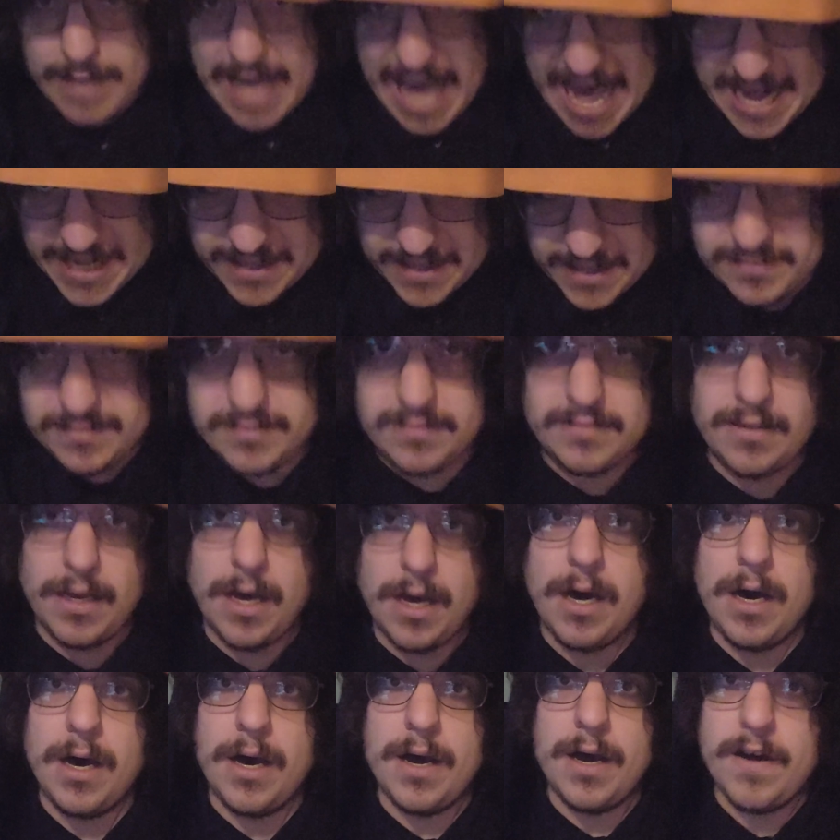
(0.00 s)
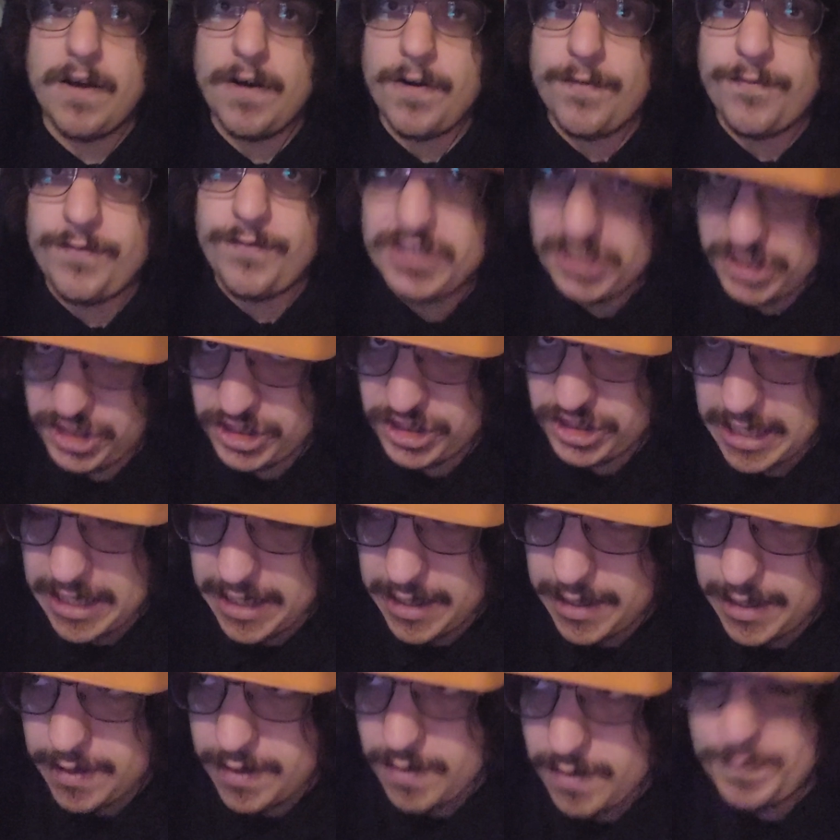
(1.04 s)
X of
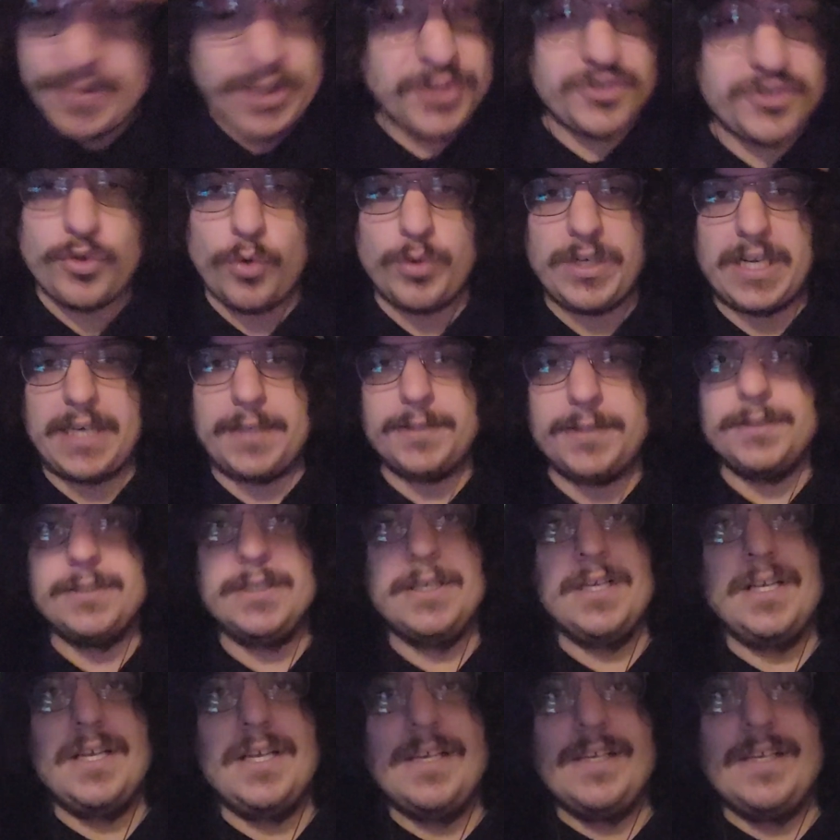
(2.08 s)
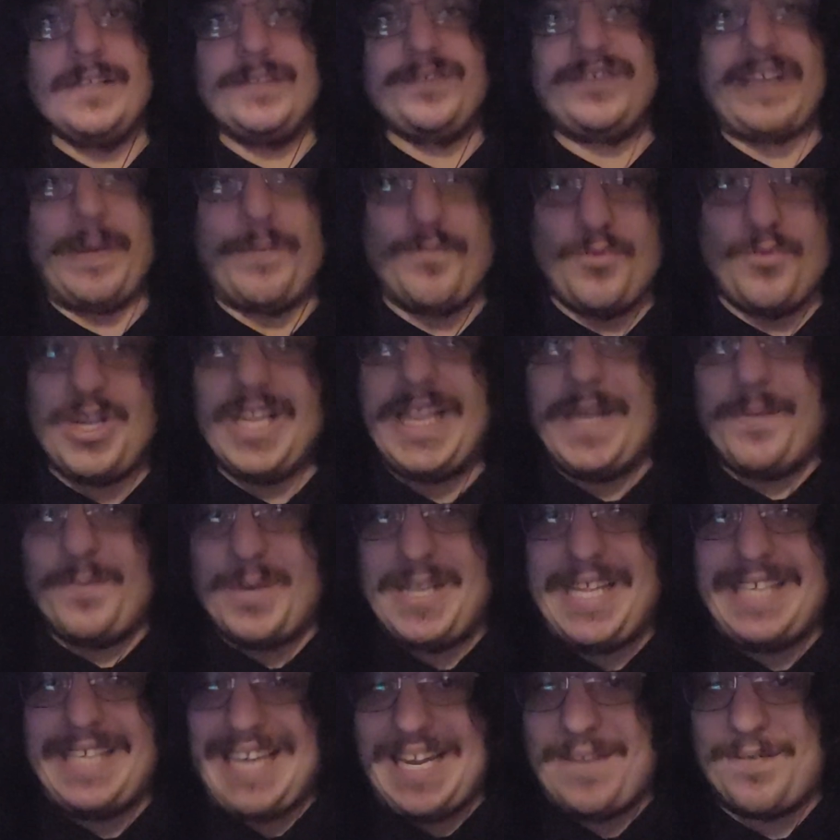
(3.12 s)
Persona. So I'm really,
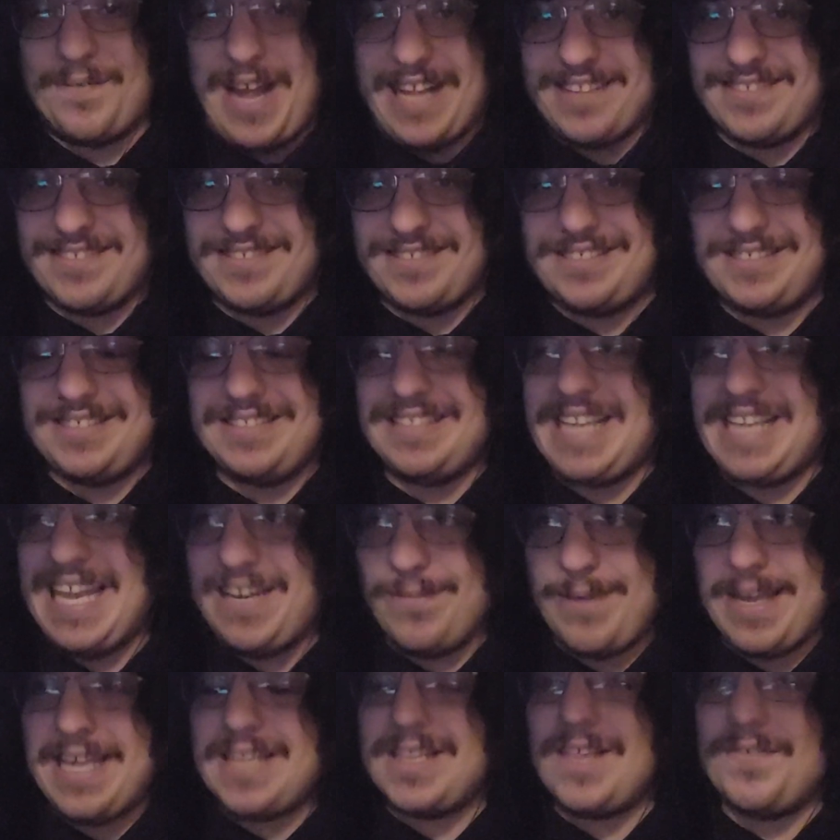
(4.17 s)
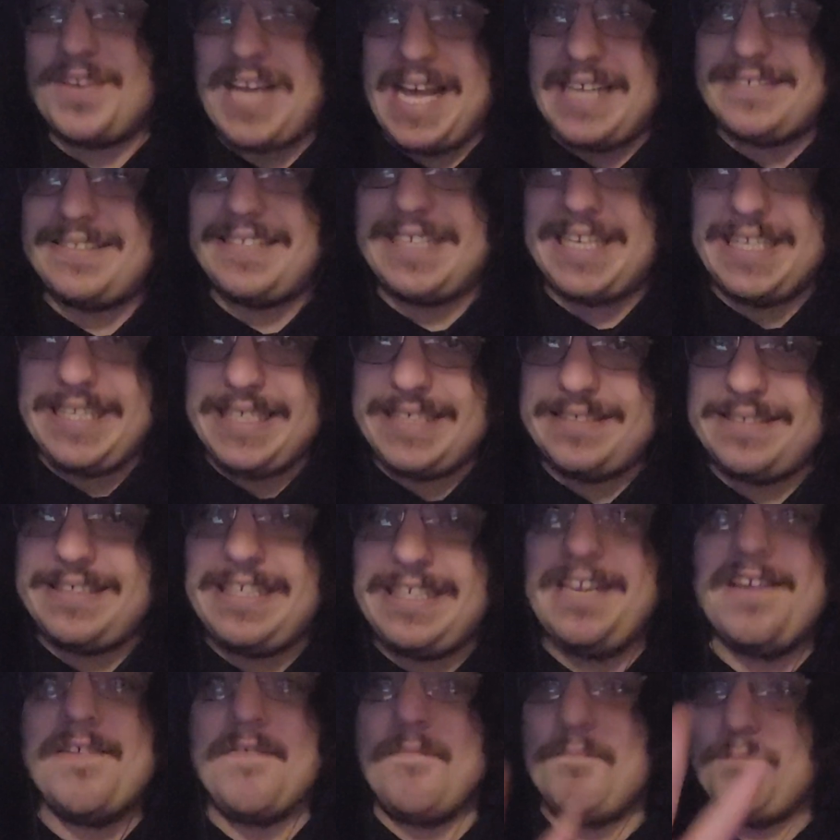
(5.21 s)
really excited for that. Anyway, love you guys. Take it
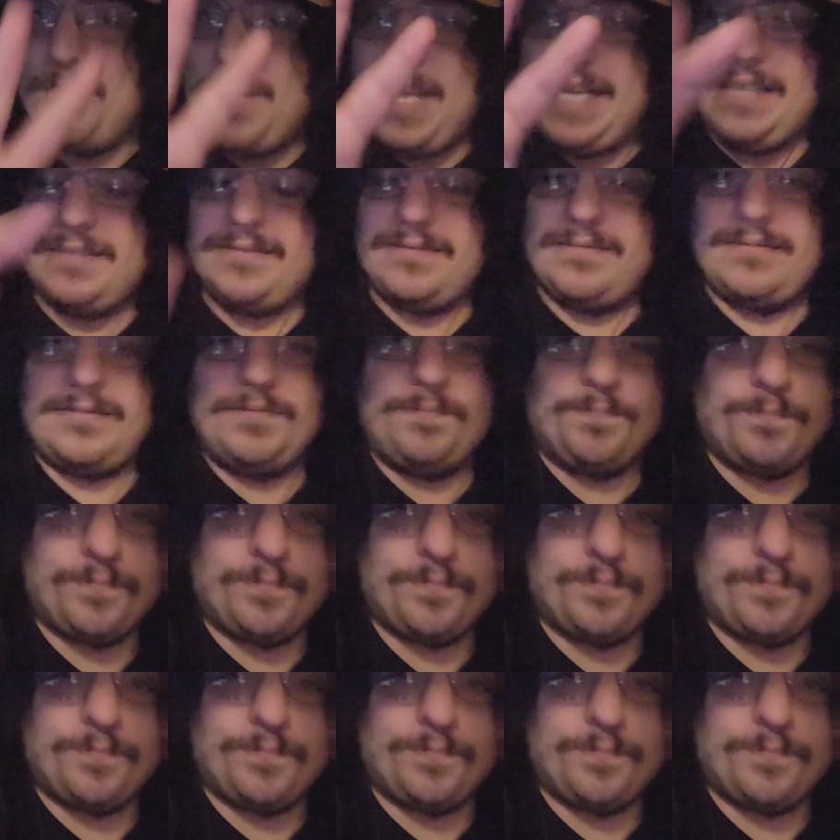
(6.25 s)
easy. Peace.